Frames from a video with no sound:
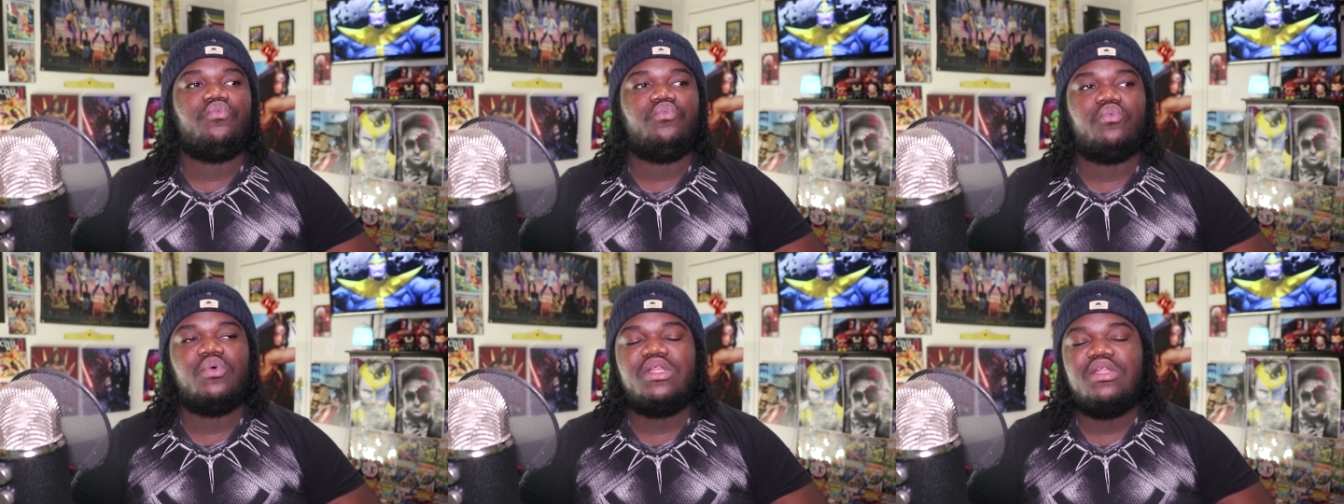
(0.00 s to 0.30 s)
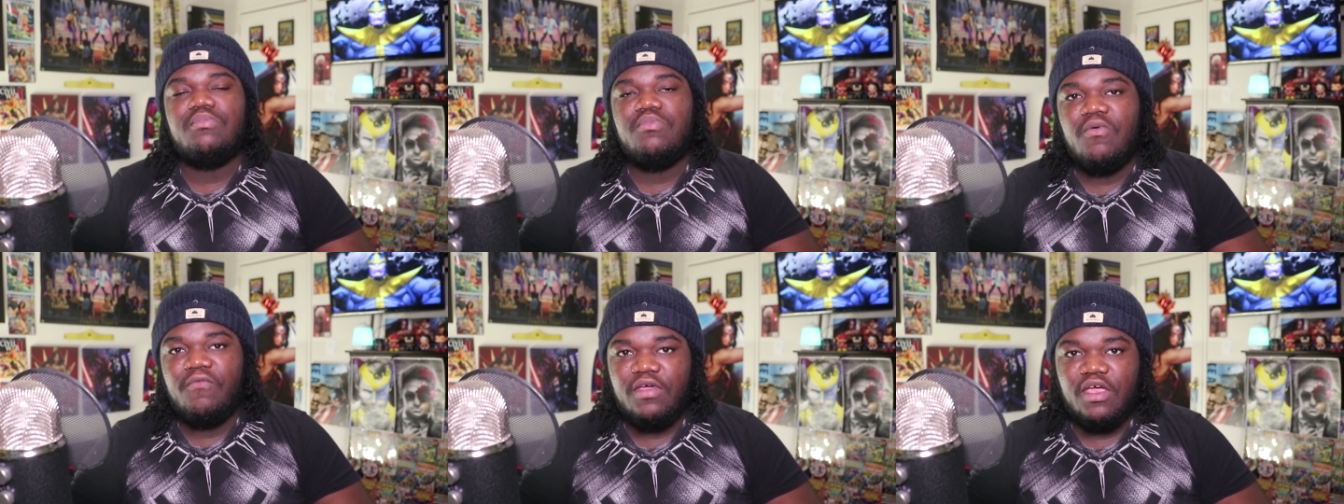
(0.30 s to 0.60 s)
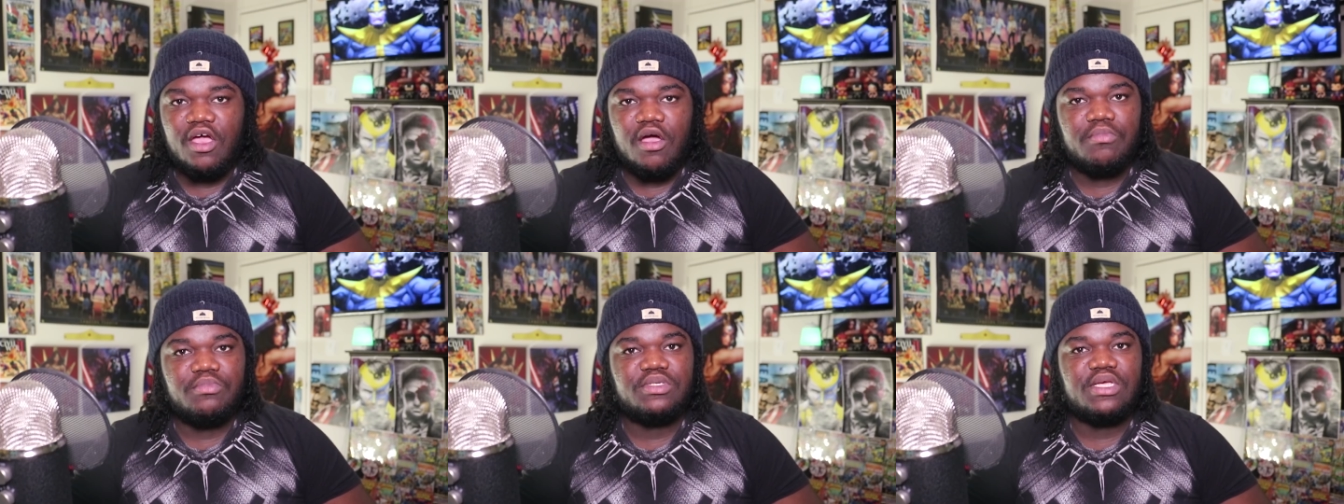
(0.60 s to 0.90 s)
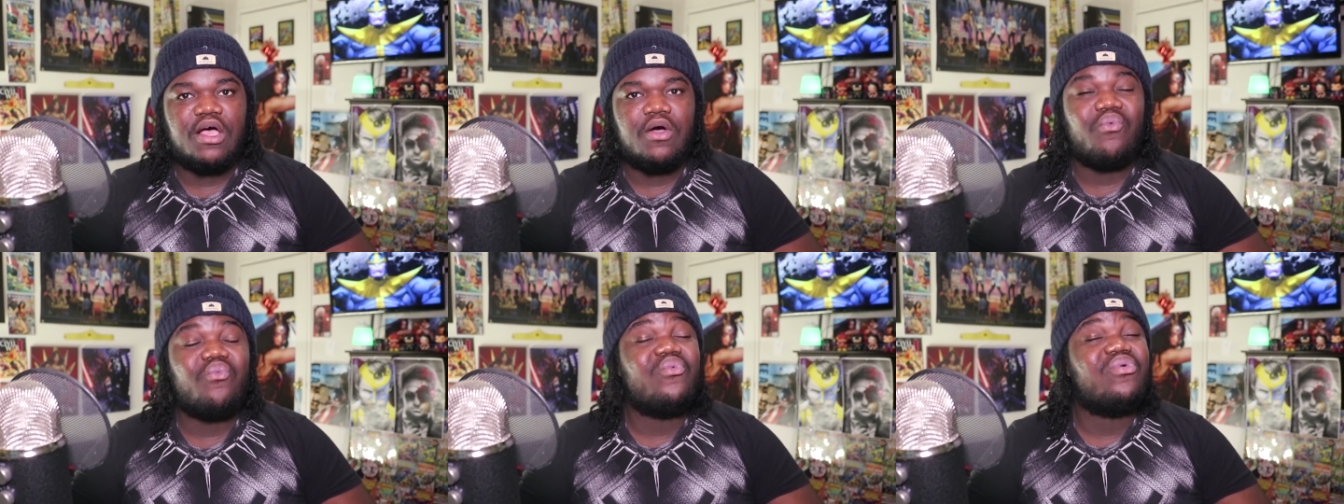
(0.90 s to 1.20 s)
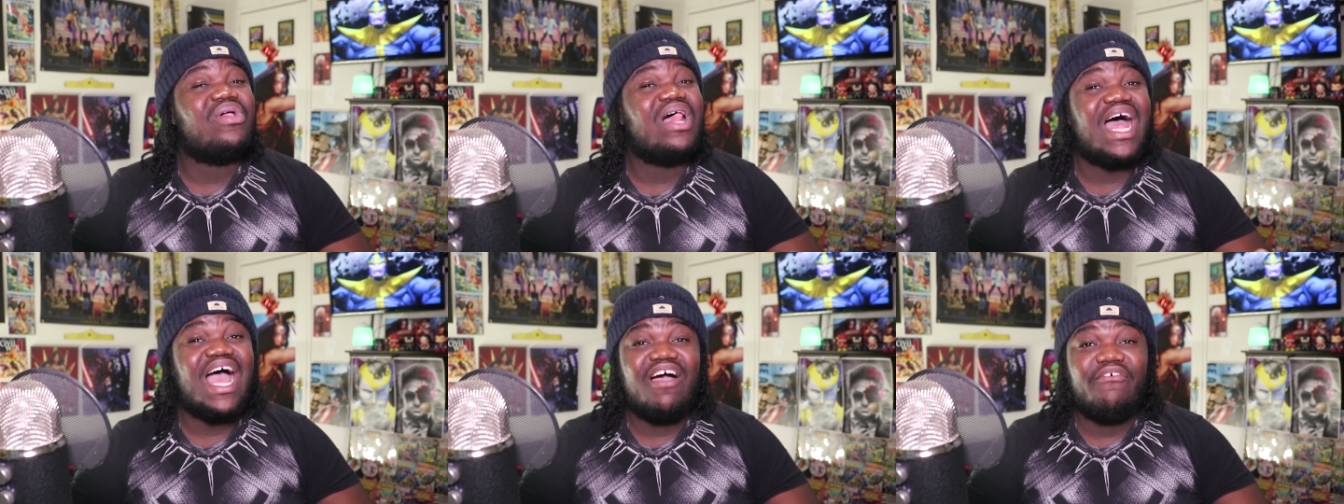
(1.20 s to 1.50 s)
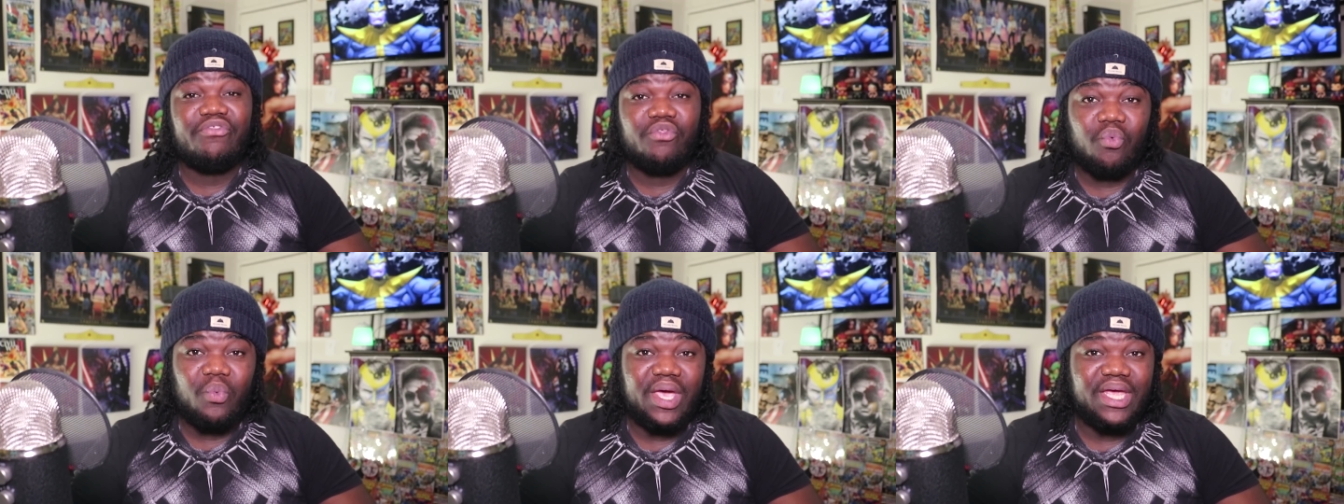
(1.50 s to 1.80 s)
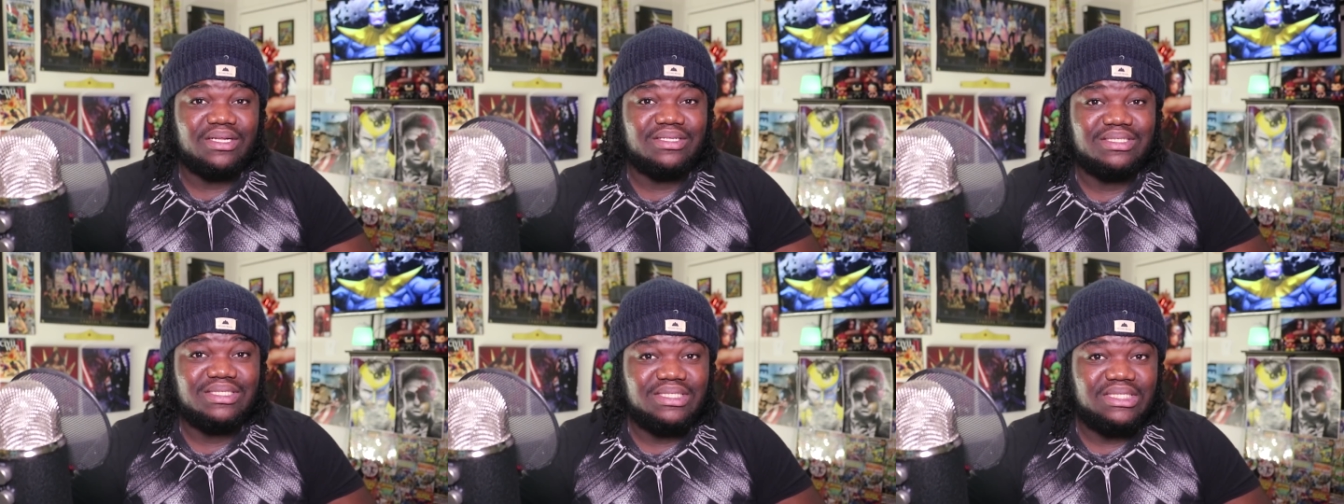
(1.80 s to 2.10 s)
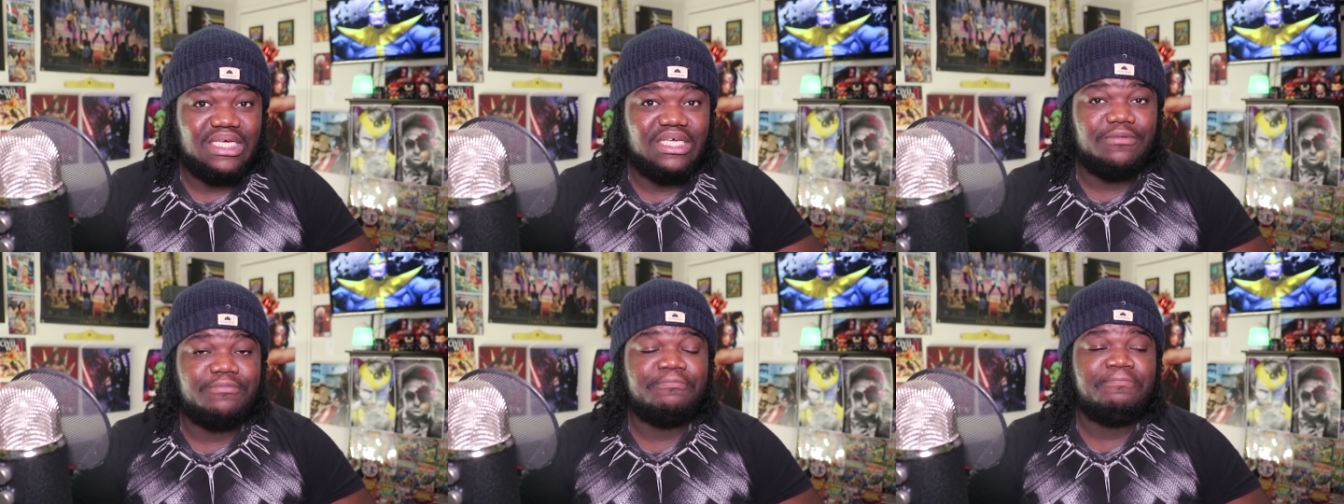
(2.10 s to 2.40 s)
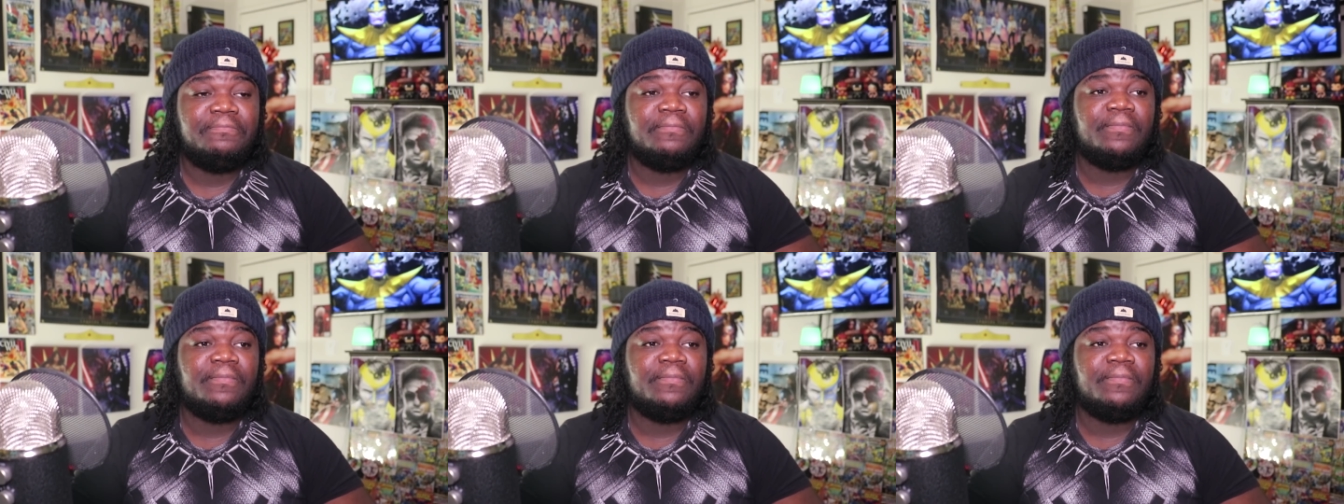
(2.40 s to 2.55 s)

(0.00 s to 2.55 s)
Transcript: When the movie comes out, we'll have to wait and see.